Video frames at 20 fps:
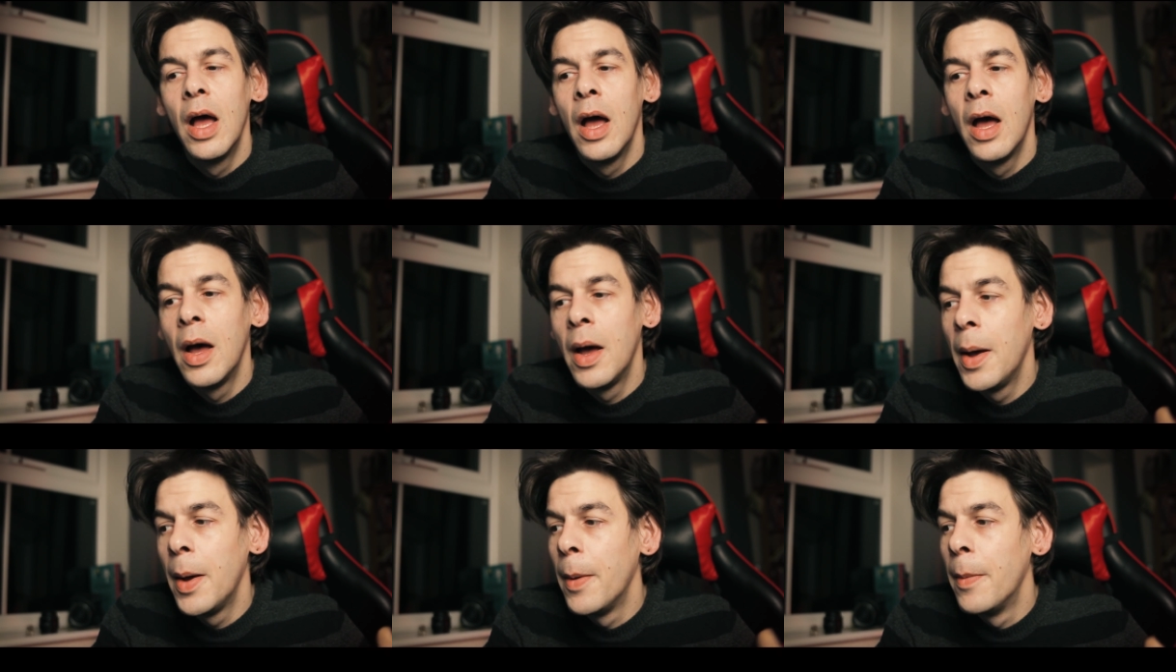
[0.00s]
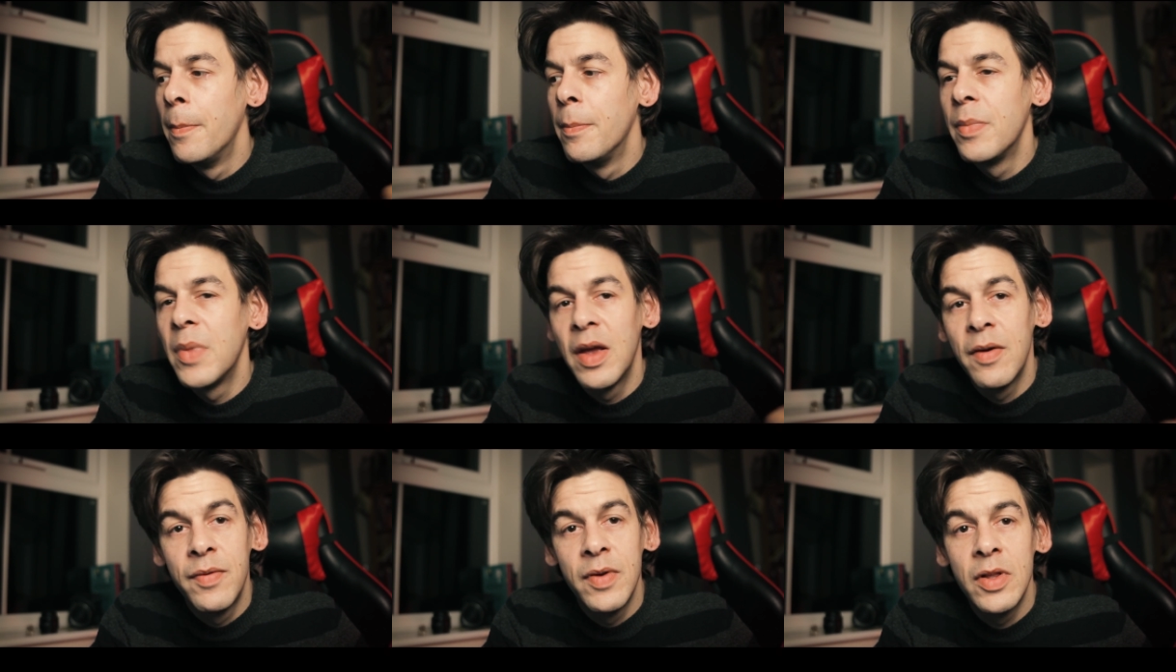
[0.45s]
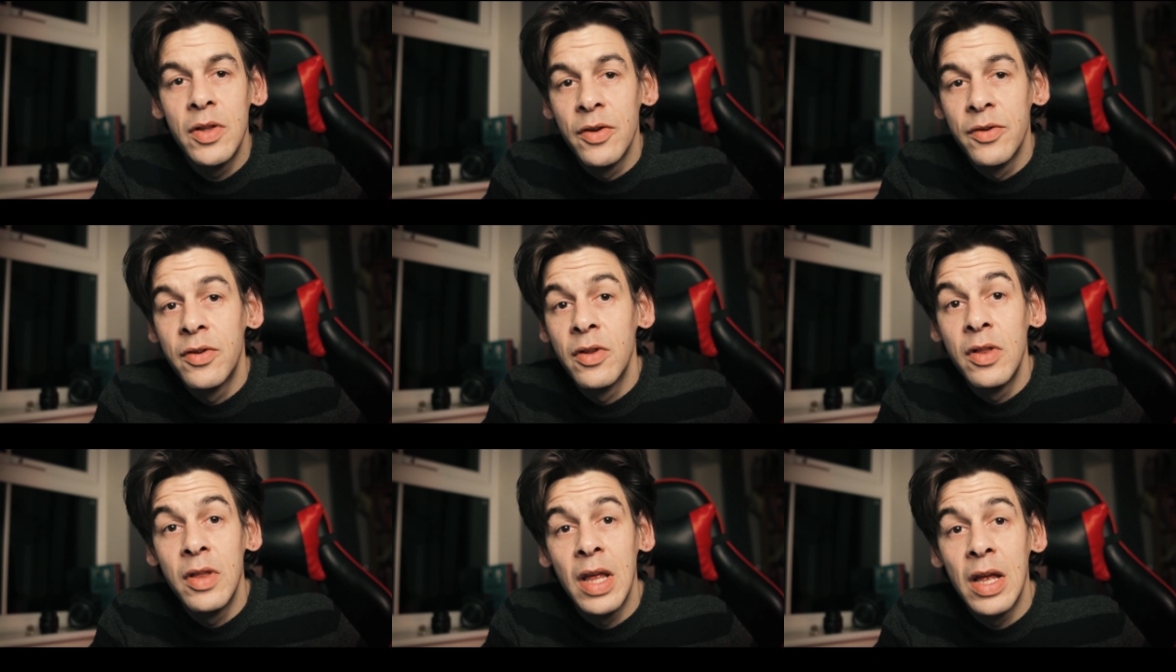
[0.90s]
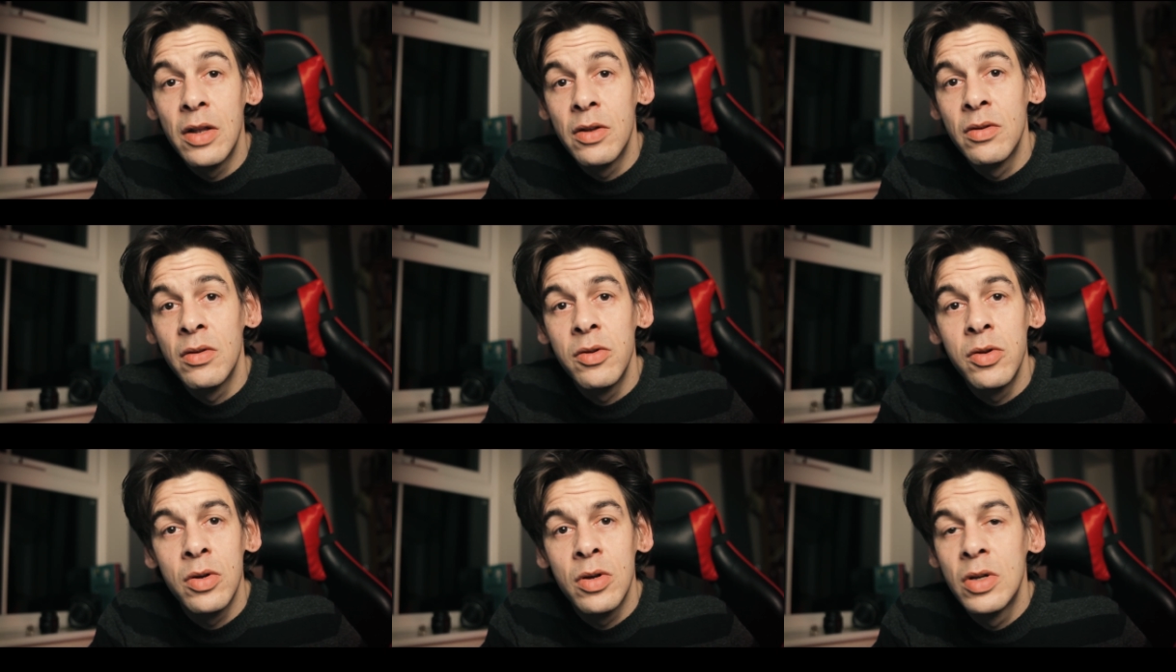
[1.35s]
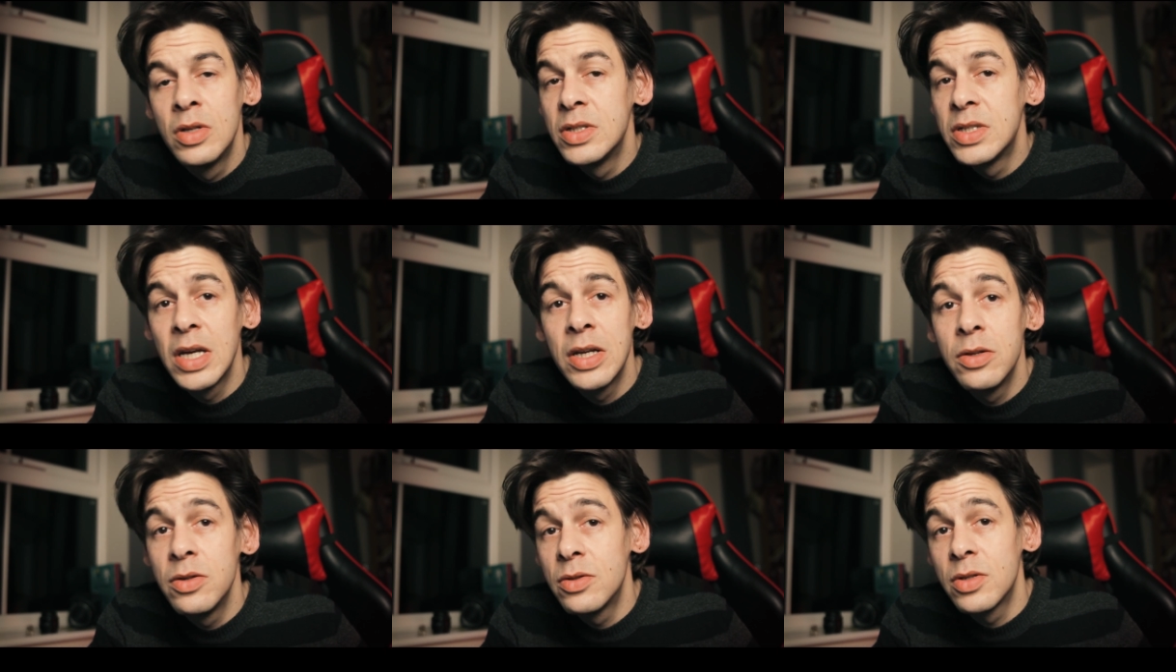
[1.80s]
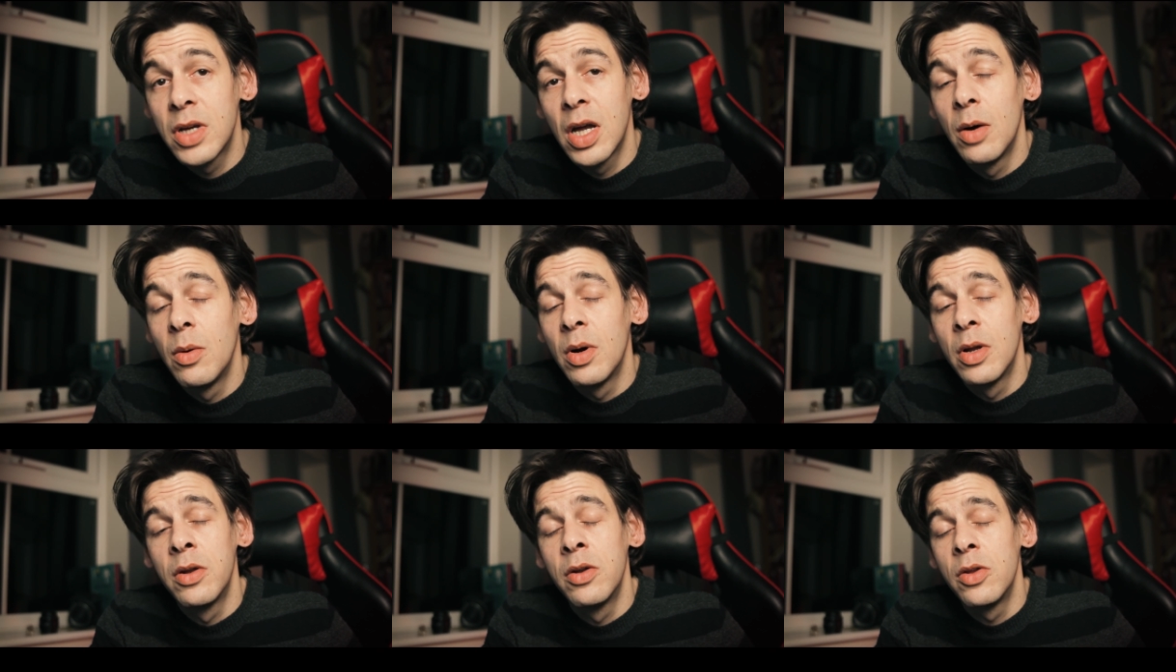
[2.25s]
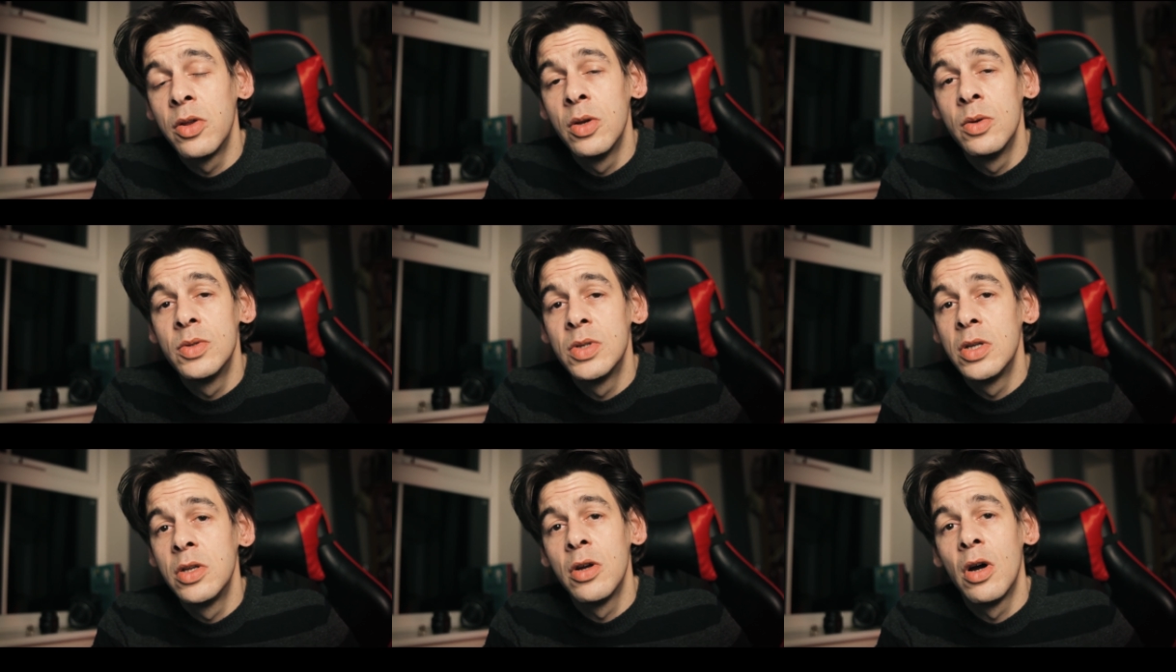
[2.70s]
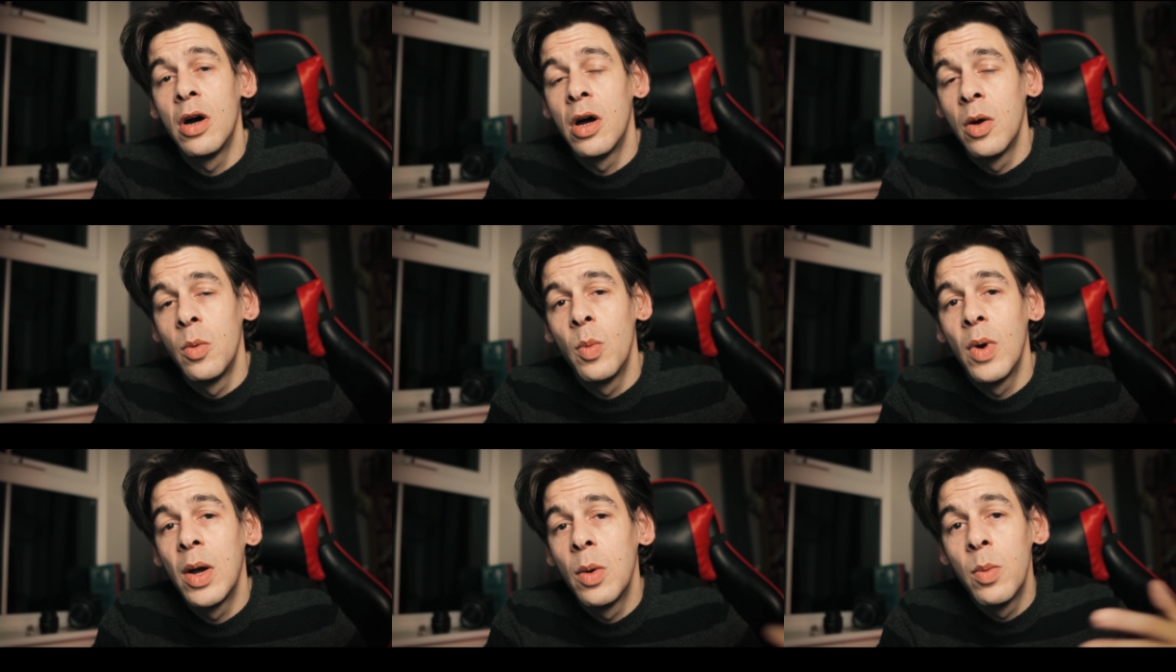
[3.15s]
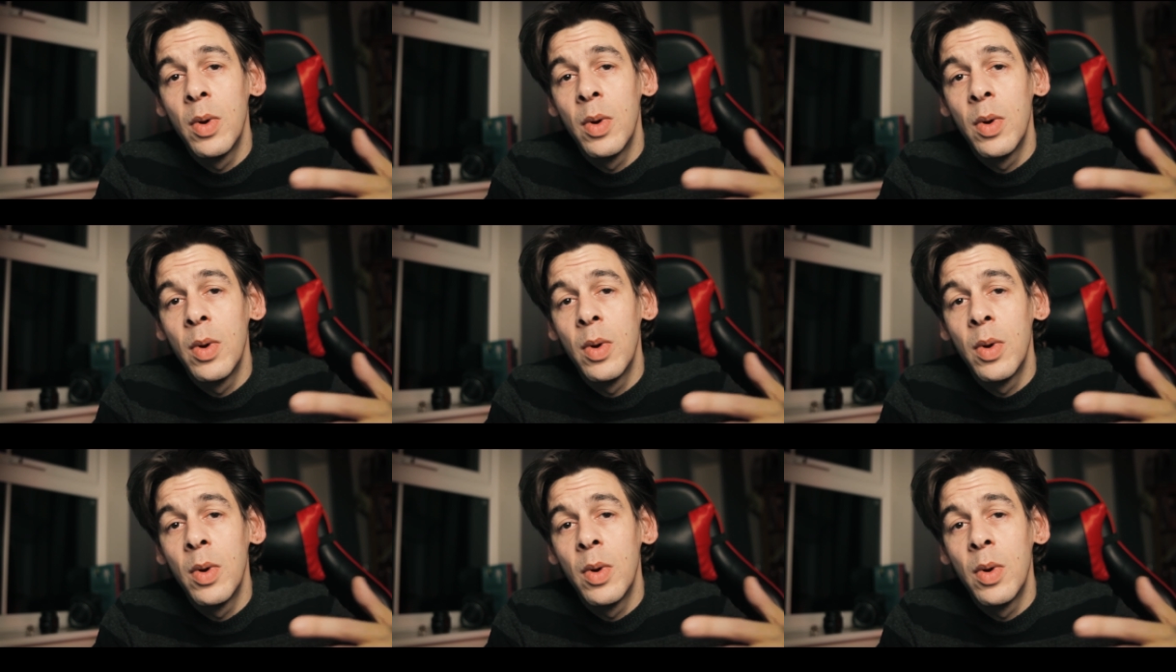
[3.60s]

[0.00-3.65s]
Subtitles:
If it doesn't, then you continue to go on using your own way.